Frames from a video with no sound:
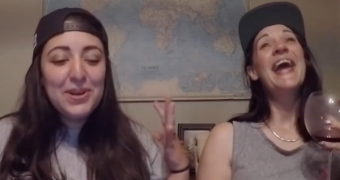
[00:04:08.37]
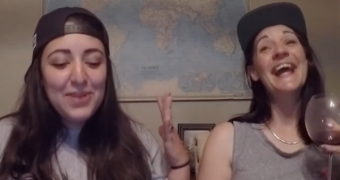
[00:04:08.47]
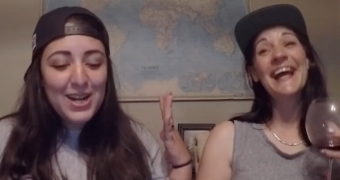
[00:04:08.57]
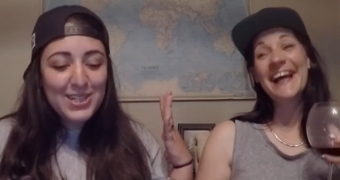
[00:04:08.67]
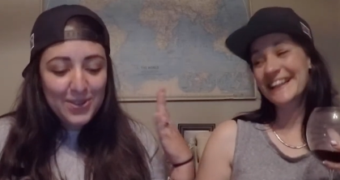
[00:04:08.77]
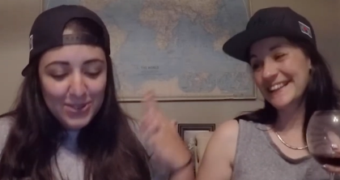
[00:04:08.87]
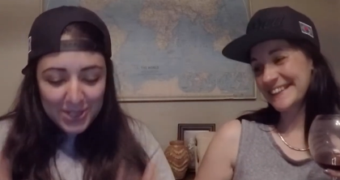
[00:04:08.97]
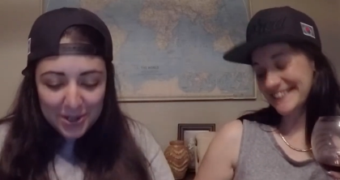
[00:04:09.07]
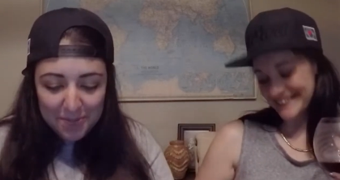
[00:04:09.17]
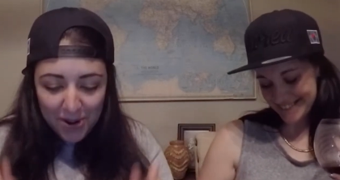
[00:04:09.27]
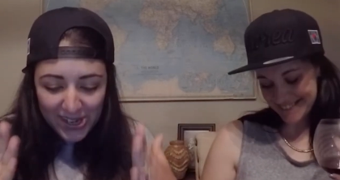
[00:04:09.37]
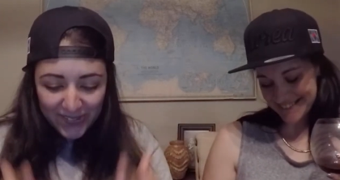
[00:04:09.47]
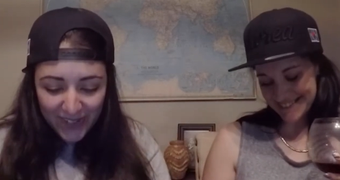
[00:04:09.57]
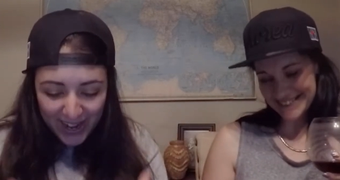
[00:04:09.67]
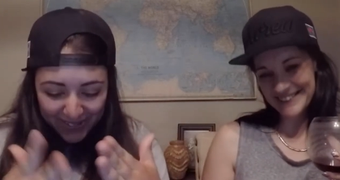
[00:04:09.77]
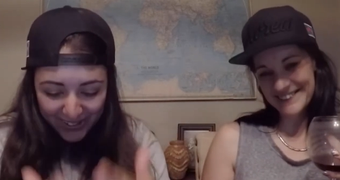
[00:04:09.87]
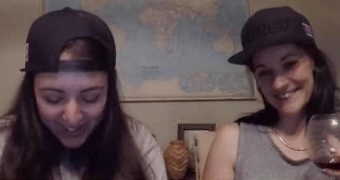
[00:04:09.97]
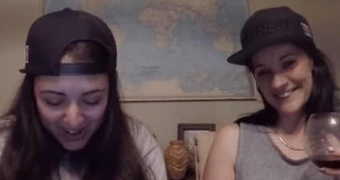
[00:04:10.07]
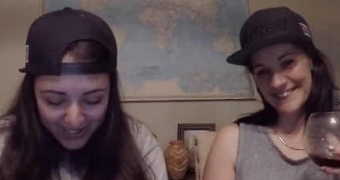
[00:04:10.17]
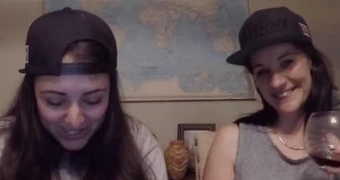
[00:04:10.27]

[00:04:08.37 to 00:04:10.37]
Speaker 1: want to watch those two boys fight over Gong